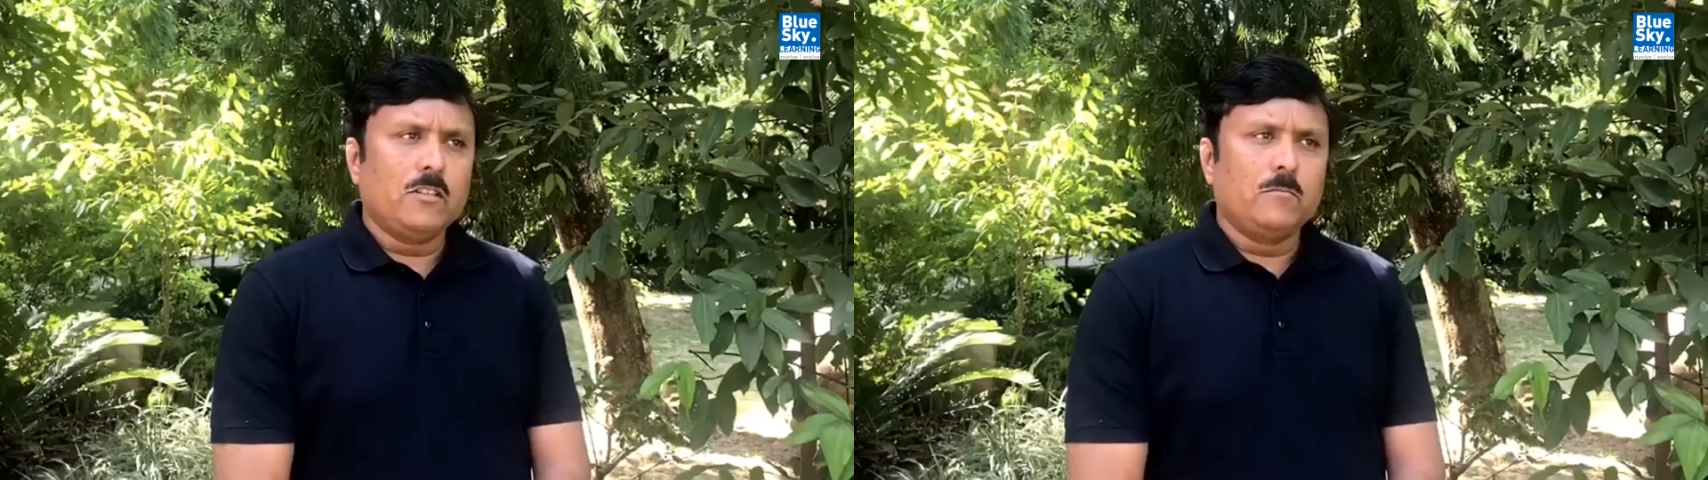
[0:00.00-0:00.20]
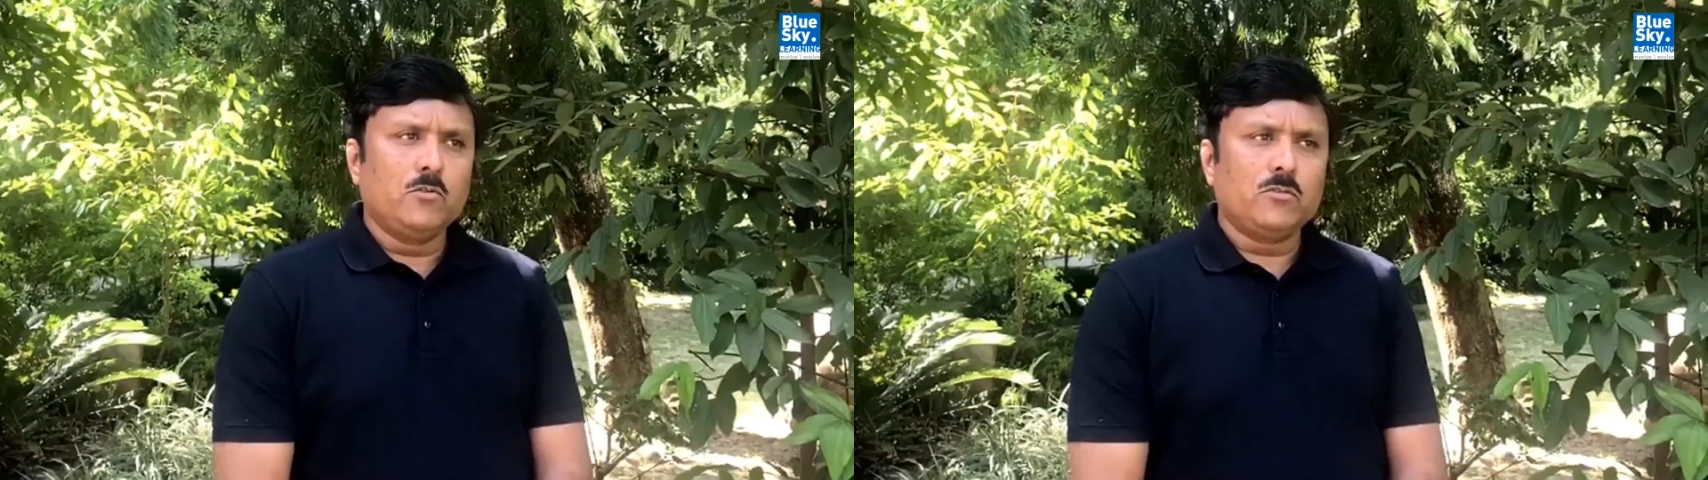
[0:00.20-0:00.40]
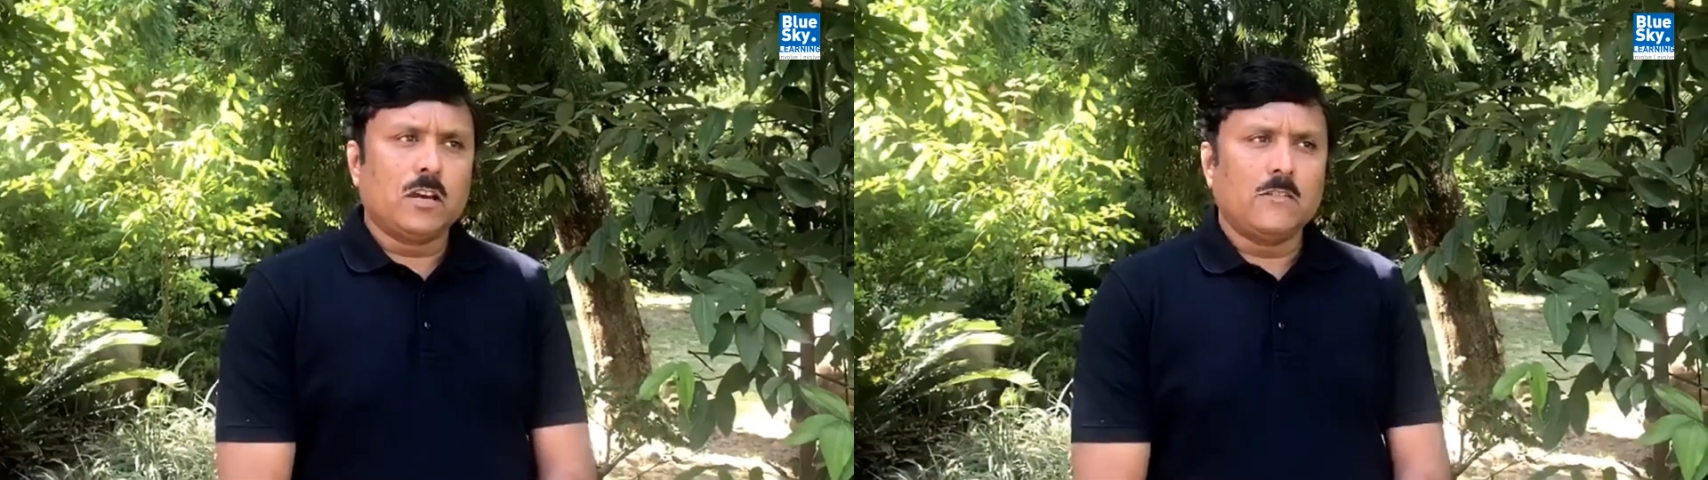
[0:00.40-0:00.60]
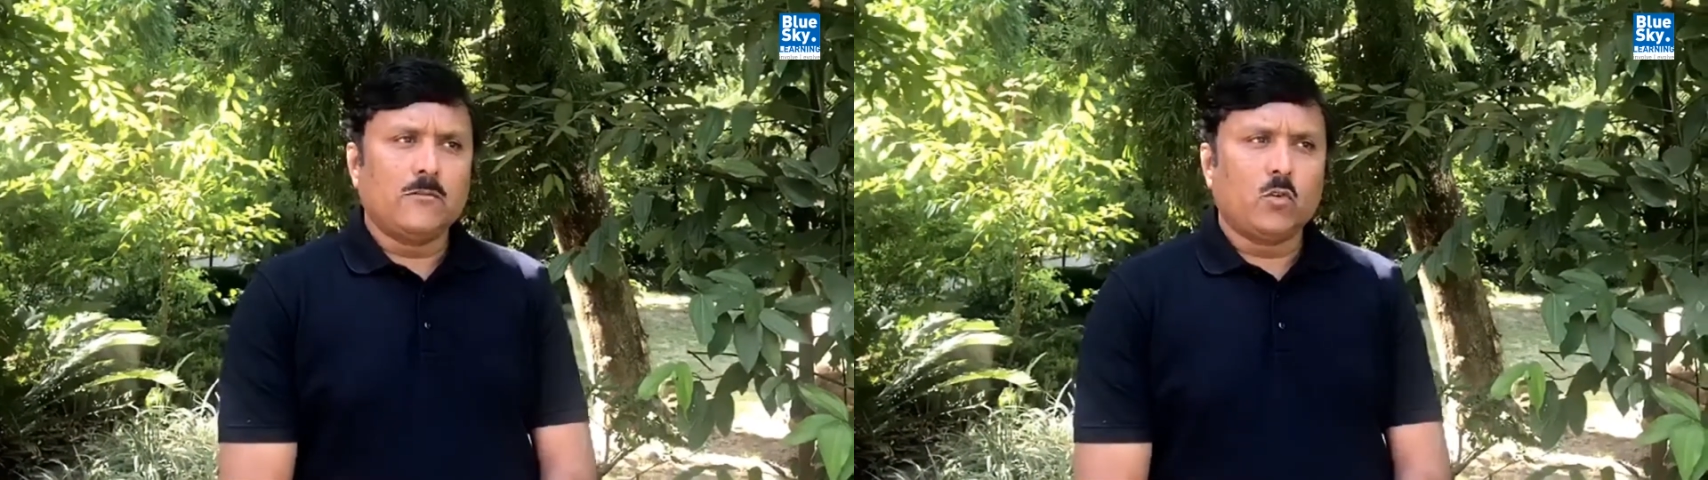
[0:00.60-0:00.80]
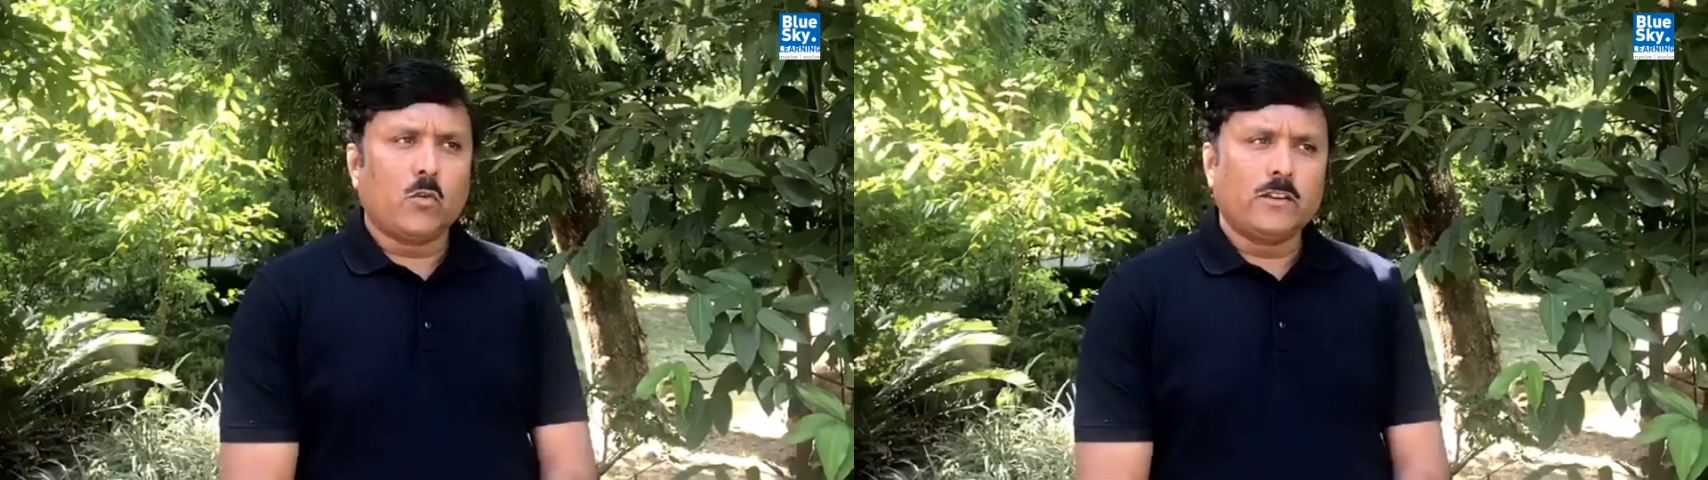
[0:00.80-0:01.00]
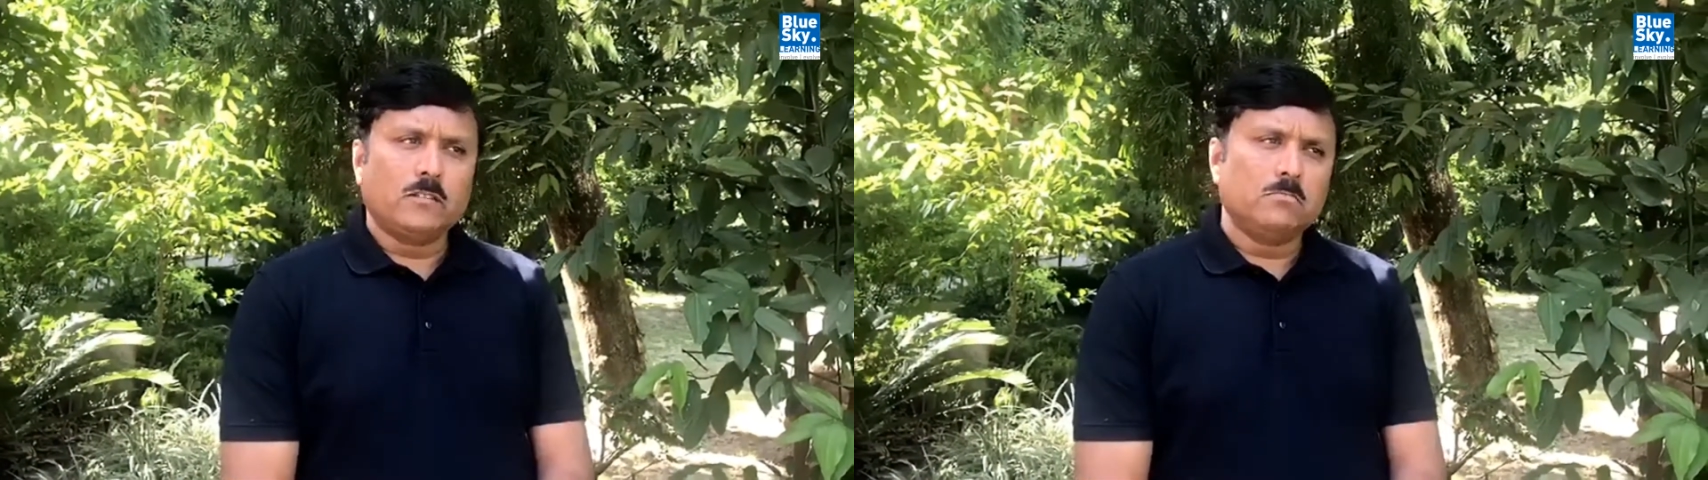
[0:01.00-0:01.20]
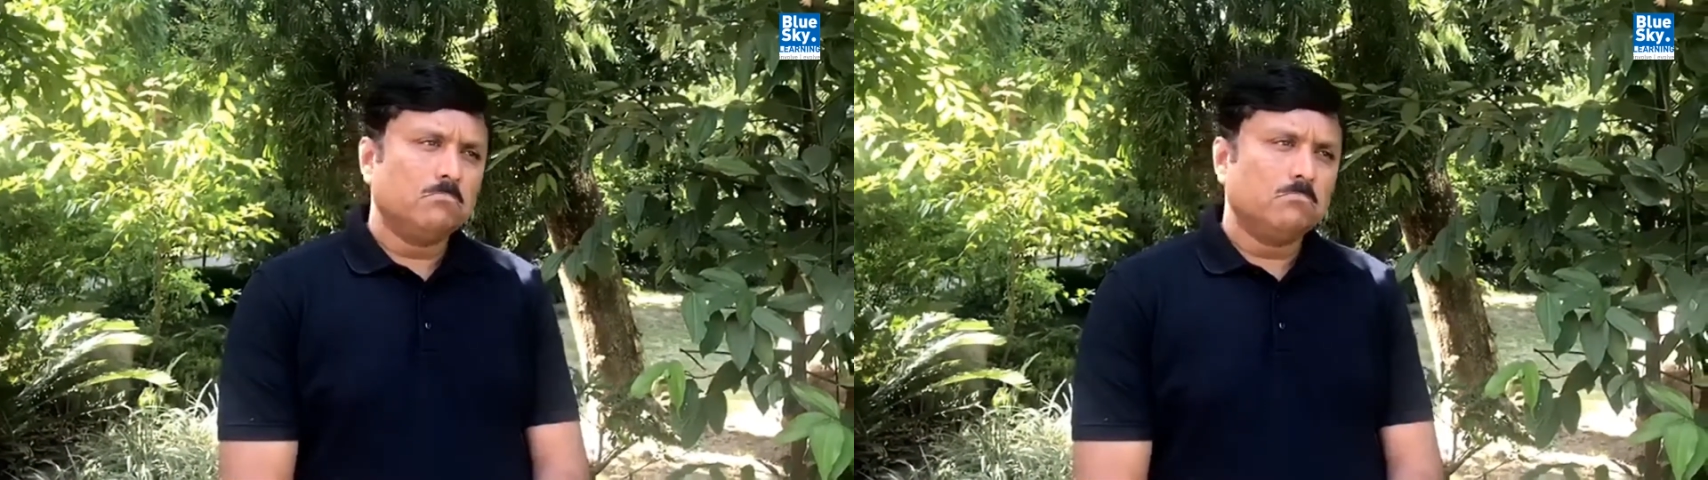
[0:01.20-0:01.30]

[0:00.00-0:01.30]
with Blue Sky for quite,